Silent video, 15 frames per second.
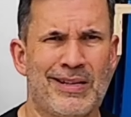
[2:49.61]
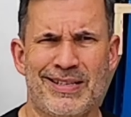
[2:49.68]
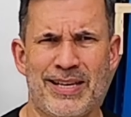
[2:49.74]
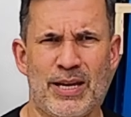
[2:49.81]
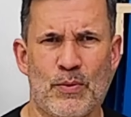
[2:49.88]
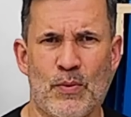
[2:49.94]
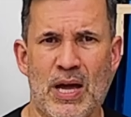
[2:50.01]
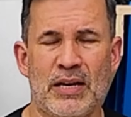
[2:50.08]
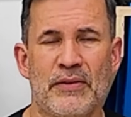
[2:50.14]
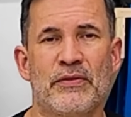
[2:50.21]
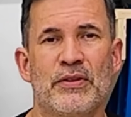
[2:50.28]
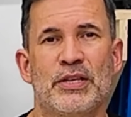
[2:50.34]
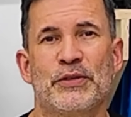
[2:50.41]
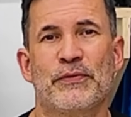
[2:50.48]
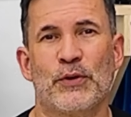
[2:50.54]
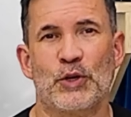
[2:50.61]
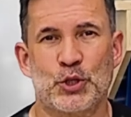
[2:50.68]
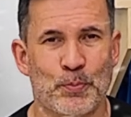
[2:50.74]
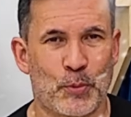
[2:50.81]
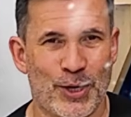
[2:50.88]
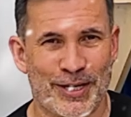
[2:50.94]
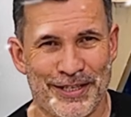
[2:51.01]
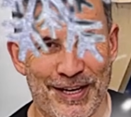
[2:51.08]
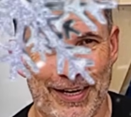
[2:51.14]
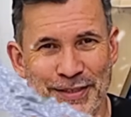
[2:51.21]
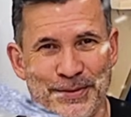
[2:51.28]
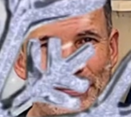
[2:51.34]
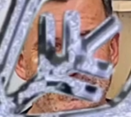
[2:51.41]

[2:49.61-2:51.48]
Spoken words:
Let's get right after this first project.